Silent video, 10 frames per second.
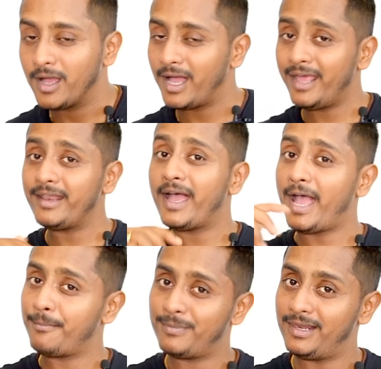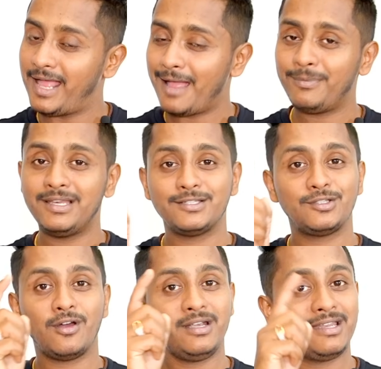An apple. Apple is
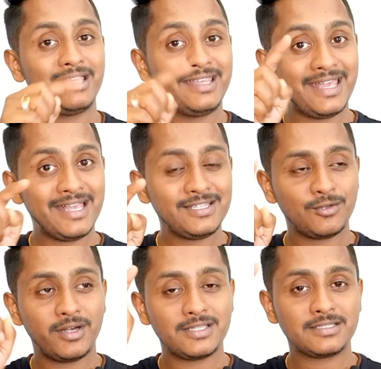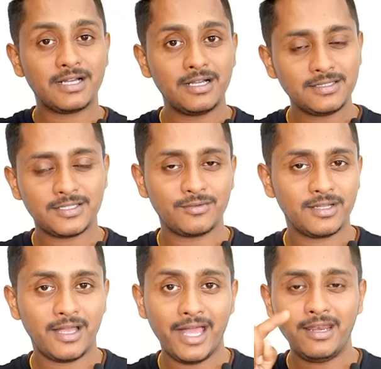not A sound, it is A sound.
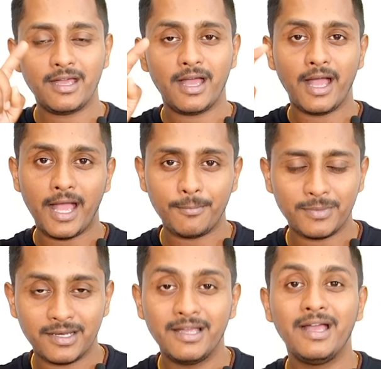An apple.